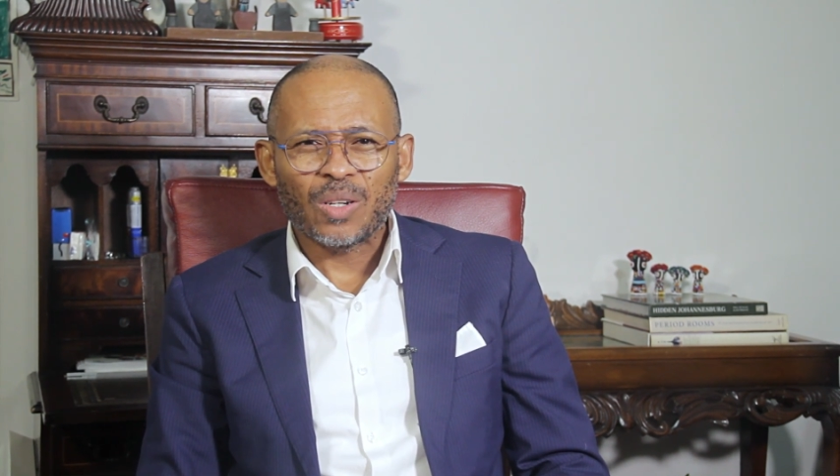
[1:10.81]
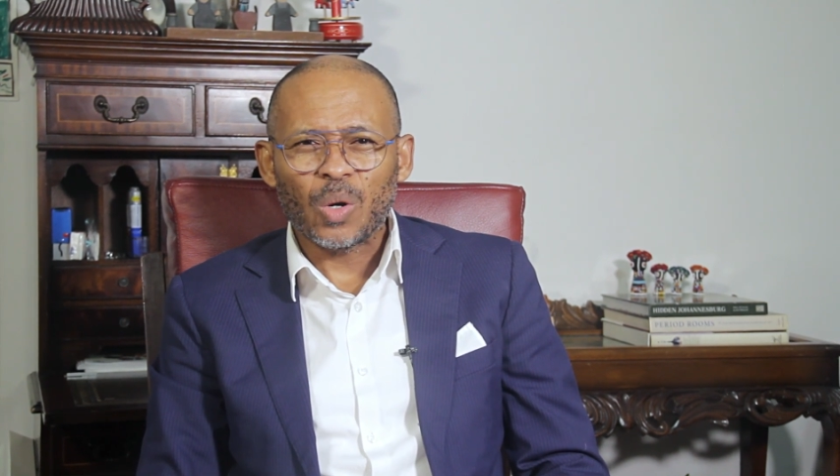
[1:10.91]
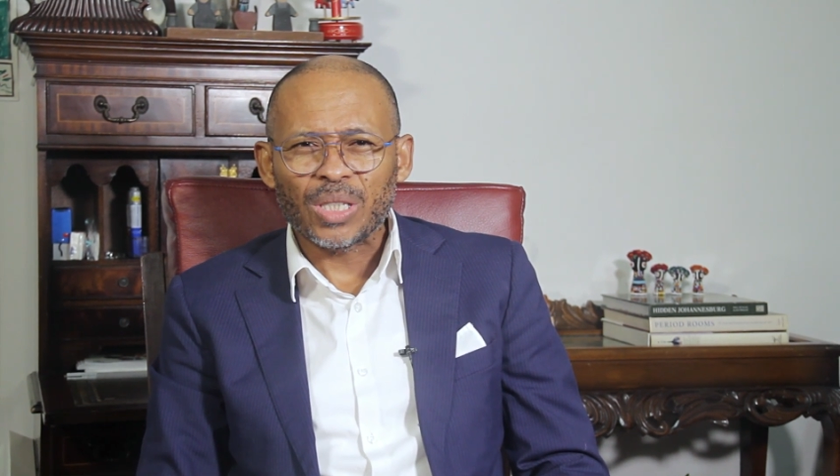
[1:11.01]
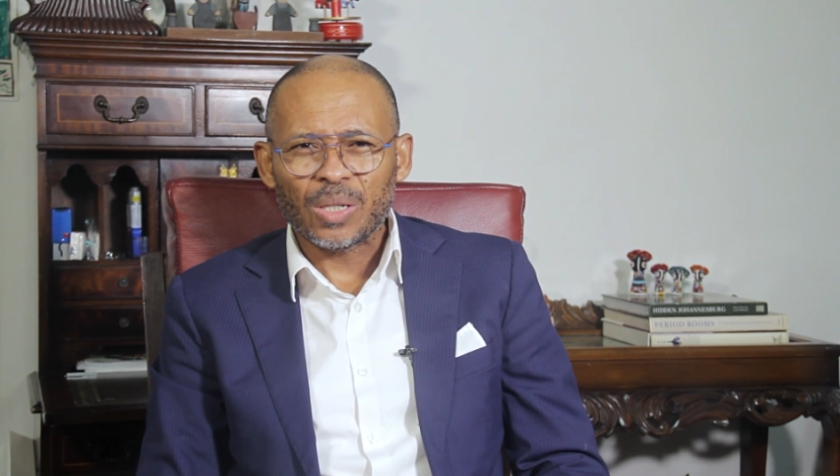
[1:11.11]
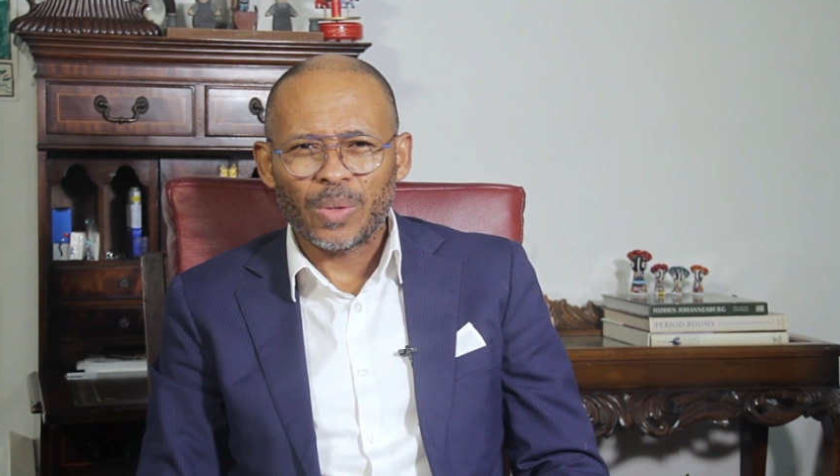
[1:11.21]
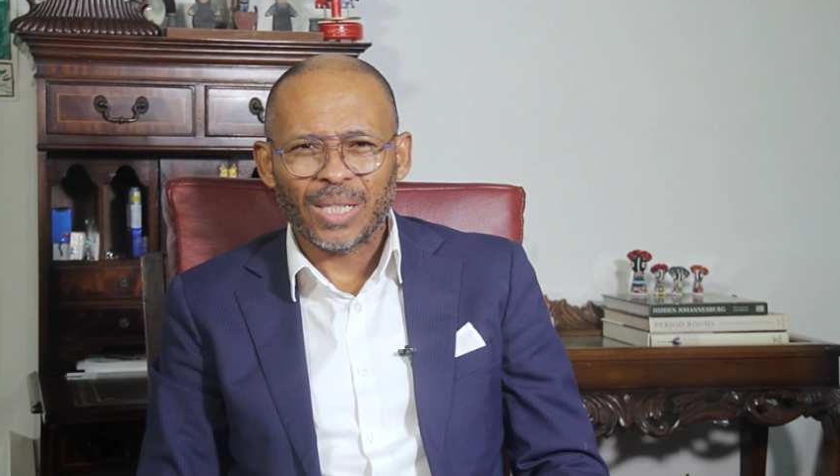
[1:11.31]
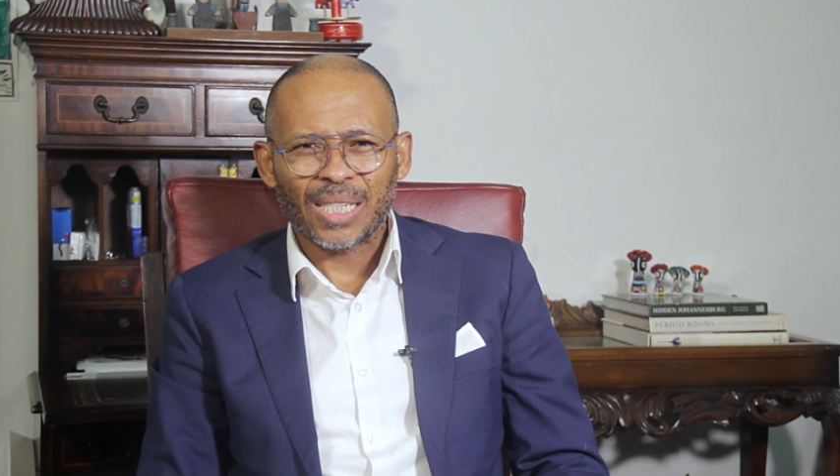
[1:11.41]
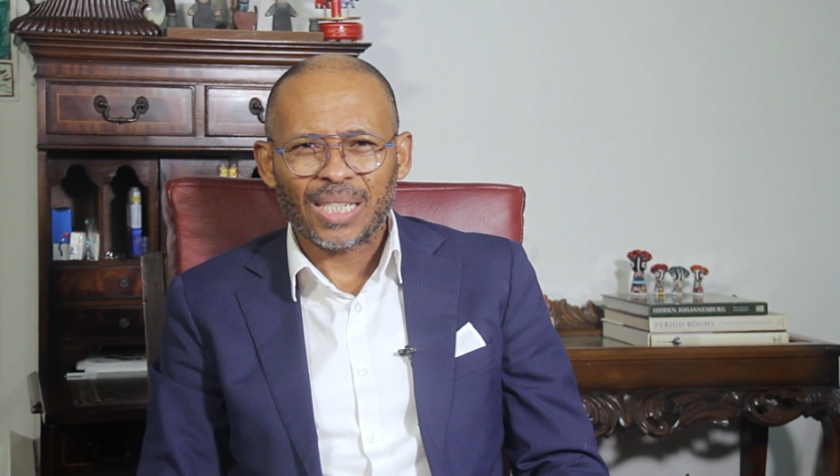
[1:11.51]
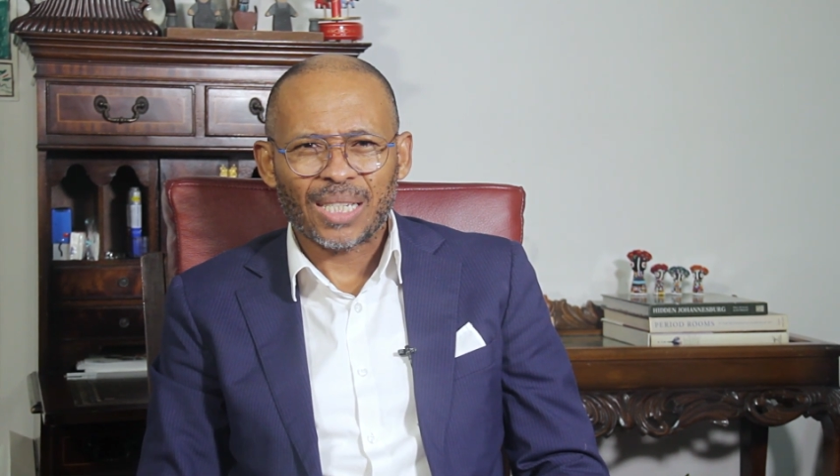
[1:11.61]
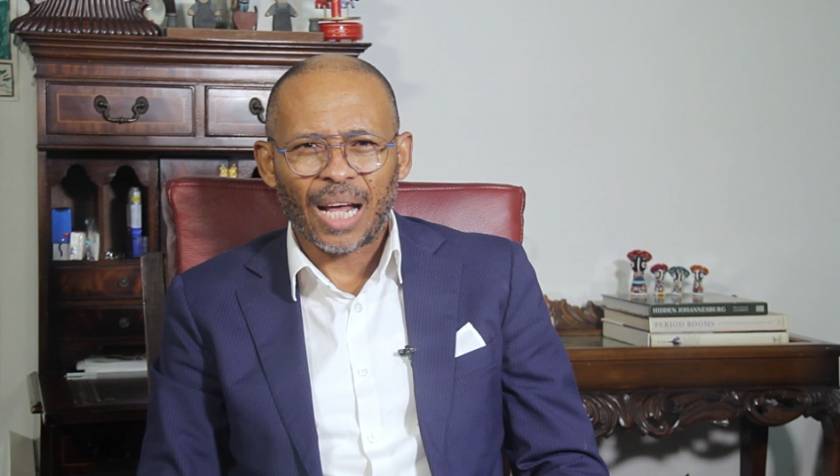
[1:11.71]

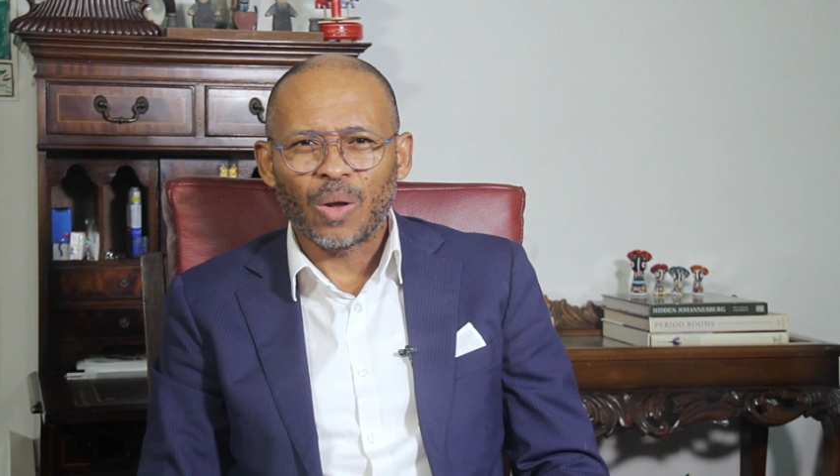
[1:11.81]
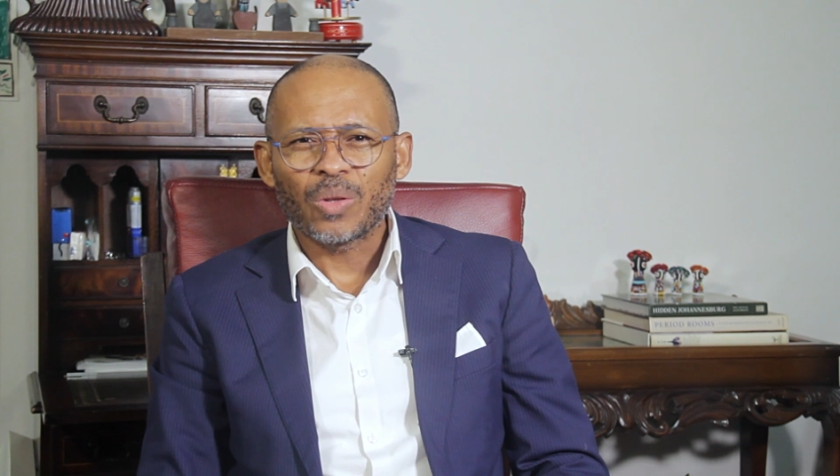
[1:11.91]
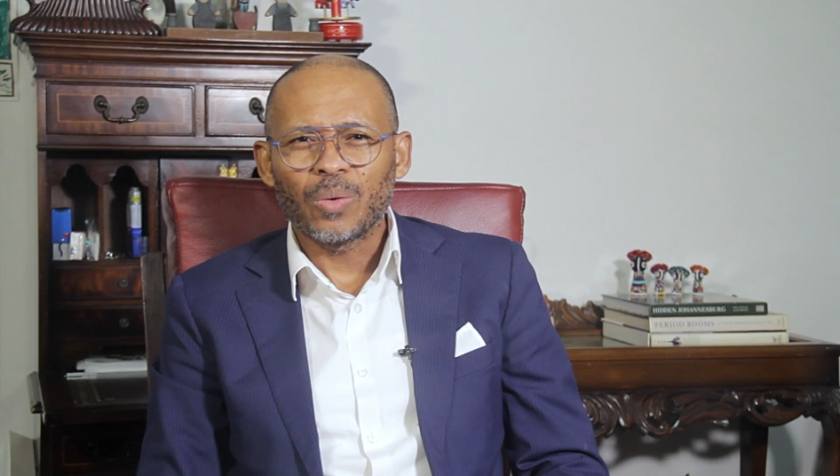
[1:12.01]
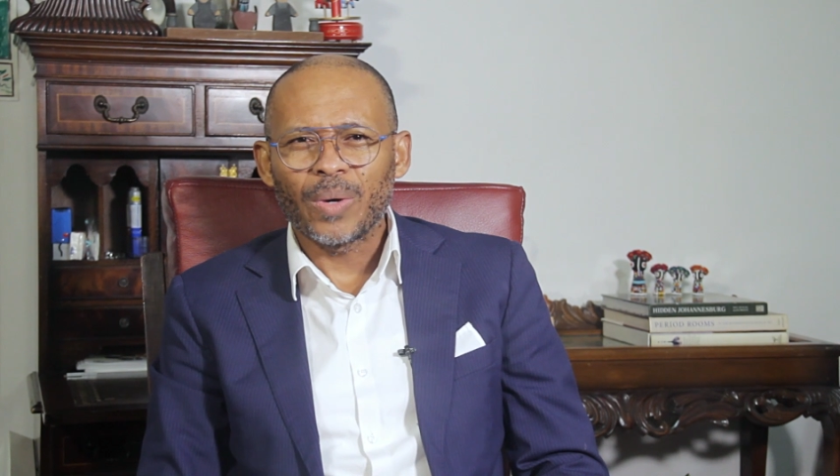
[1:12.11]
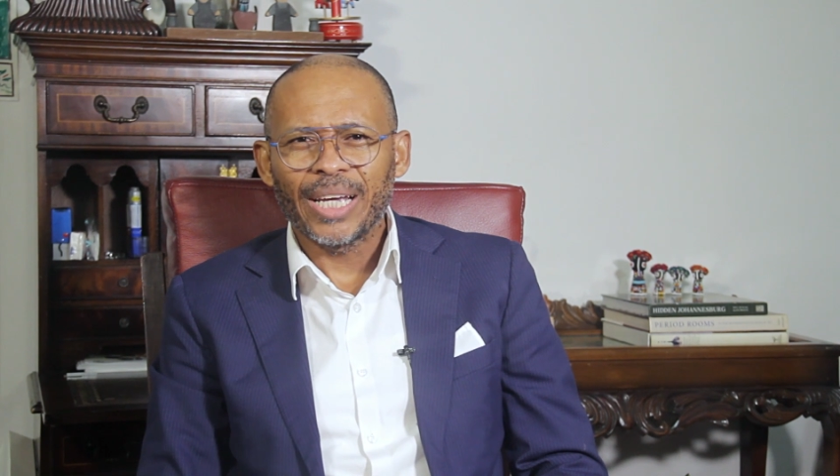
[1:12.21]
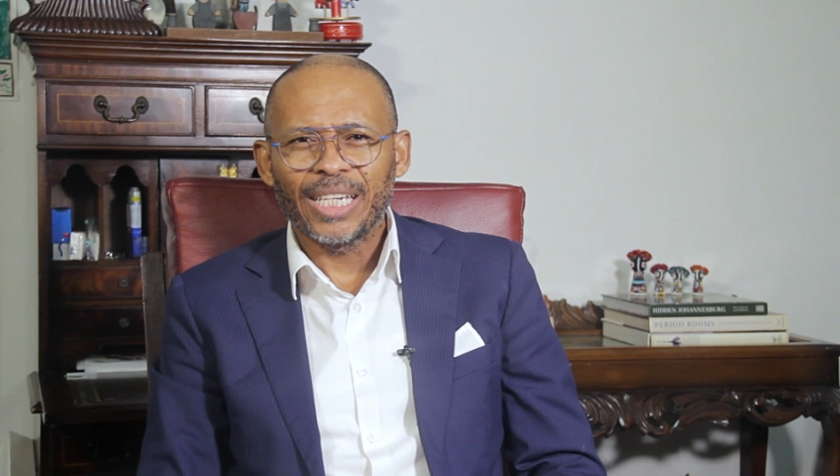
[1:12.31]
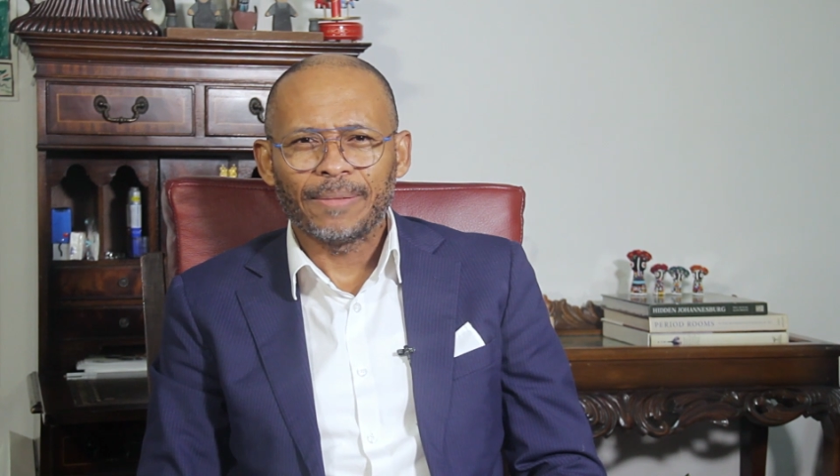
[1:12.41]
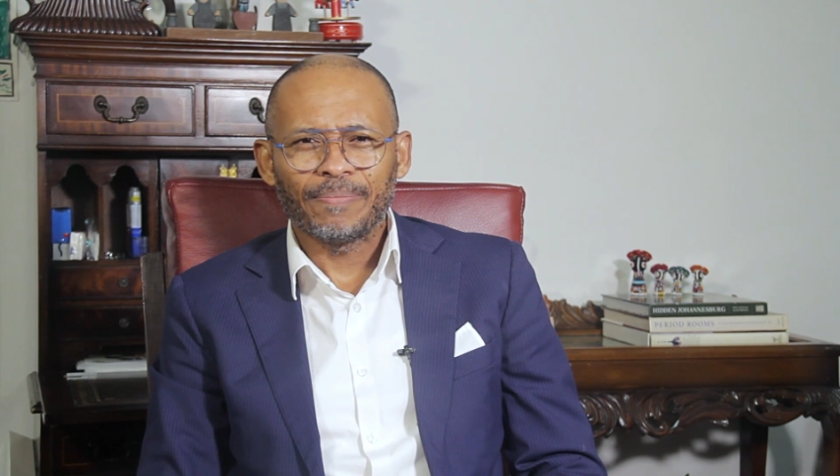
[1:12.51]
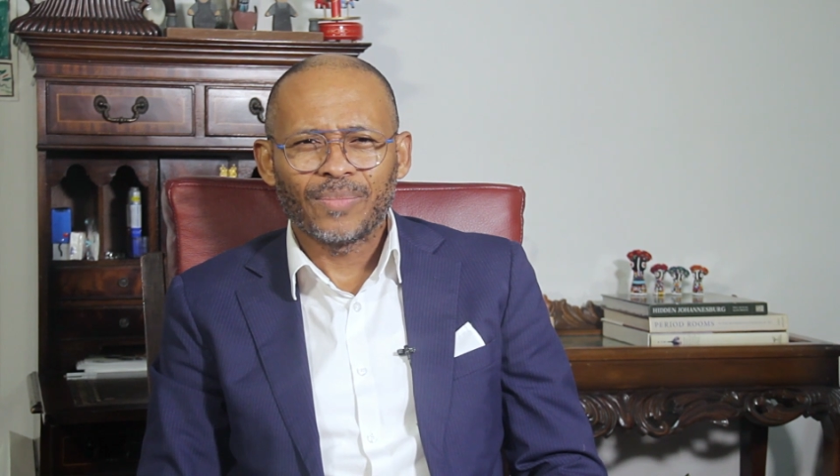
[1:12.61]
consequences along the way,